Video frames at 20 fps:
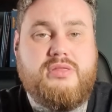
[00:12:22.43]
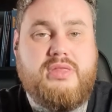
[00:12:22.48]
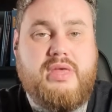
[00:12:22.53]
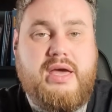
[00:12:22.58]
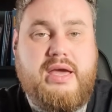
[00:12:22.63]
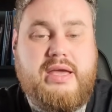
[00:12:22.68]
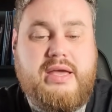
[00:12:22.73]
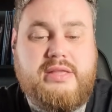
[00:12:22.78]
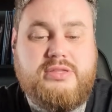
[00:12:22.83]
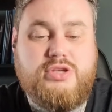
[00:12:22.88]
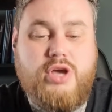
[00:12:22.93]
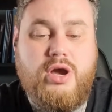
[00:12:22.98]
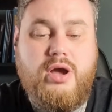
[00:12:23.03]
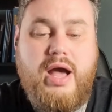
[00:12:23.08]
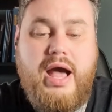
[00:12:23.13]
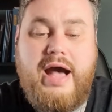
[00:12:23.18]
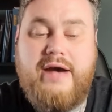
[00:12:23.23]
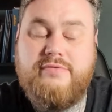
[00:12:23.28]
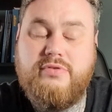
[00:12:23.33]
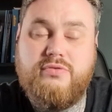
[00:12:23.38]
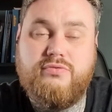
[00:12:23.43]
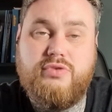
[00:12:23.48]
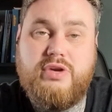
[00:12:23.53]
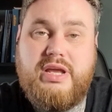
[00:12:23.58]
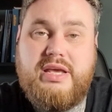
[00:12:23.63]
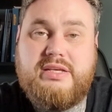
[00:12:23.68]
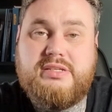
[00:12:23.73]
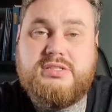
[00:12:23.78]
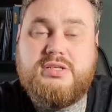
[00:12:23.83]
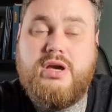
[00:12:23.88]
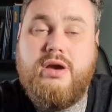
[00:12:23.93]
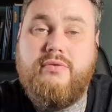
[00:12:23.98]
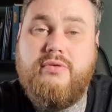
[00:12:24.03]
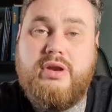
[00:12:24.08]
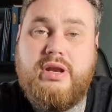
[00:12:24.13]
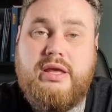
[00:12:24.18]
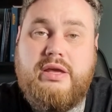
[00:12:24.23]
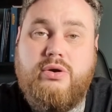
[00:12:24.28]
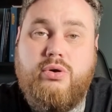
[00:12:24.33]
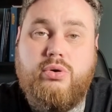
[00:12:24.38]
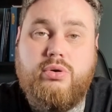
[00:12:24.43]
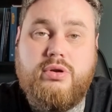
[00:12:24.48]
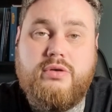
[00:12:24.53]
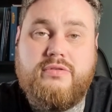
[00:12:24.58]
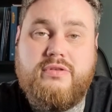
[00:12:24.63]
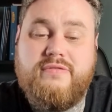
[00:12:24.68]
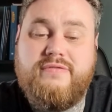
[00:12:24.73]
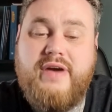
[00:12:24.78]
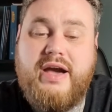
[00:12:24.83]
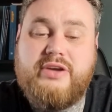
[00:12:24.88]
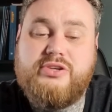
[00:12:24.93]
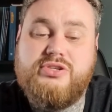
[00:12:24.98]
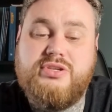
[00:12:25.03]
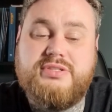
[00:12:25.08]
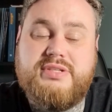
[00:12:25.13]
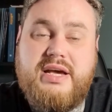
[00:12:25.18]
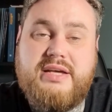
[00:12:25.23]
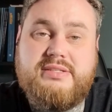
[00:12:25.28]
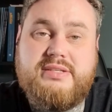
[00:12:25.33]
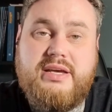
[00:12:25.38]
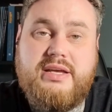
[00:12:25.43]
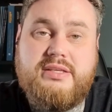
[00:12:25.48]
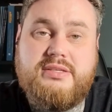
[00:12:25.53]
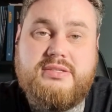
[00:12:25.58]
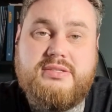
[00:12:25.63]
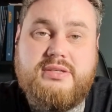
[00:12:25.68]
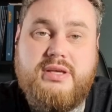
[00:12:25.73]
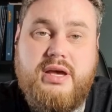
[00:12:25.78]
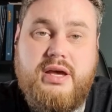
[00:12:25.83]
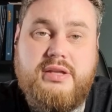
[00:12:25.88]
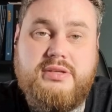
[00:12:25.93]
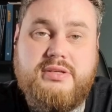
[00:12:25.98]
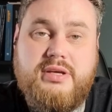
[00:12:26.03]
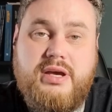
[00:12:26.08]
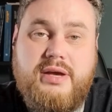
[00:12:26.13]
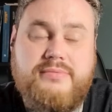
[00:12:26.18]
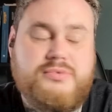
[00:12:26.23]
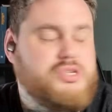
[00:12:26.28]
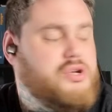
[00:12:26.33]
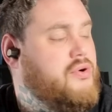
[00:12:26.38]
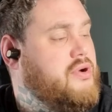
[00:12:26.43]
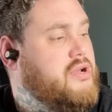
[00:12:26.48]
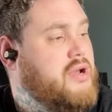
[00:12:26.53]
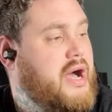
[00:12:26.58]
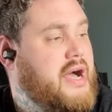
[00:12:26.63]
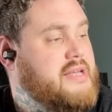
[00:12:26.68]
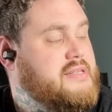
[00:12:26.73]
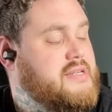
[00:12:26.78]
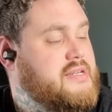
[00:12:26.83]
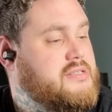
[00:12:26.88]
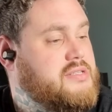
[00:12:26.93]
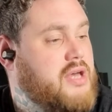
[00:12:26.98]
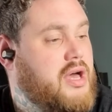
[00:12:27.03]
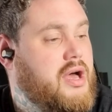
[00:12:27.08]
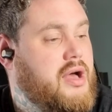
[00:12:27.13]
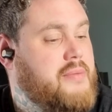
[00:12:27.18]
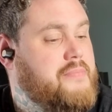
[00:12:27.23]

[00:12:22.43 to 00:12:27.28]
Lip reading: They haven't released currently all of the factions' assets, and sorry, not assets.